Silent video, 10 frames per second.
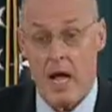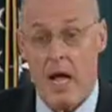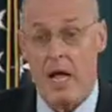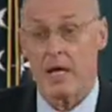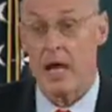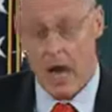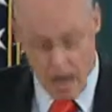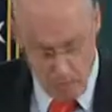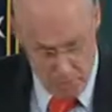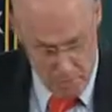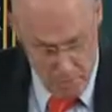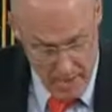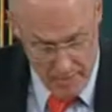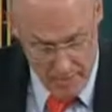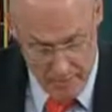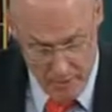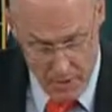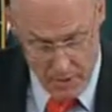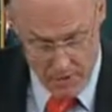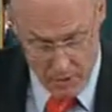And Congress met the very
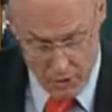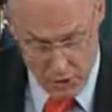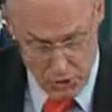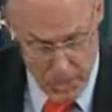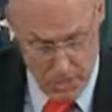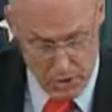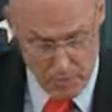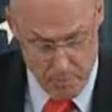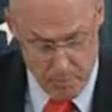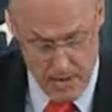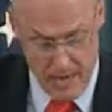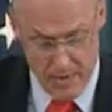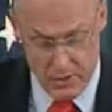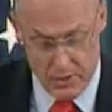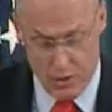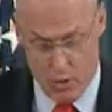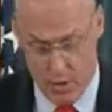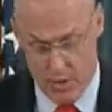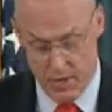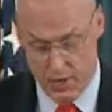difficult challenge of providing these
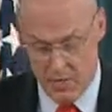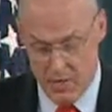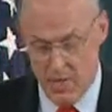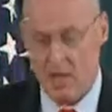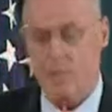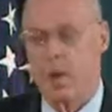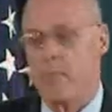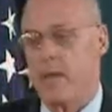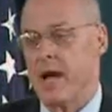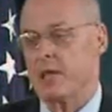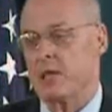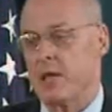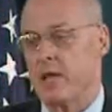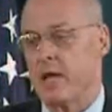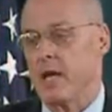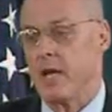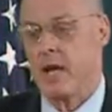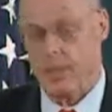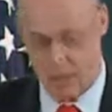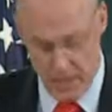authorities by passing the
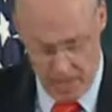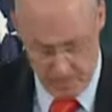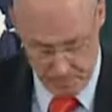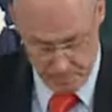EESA.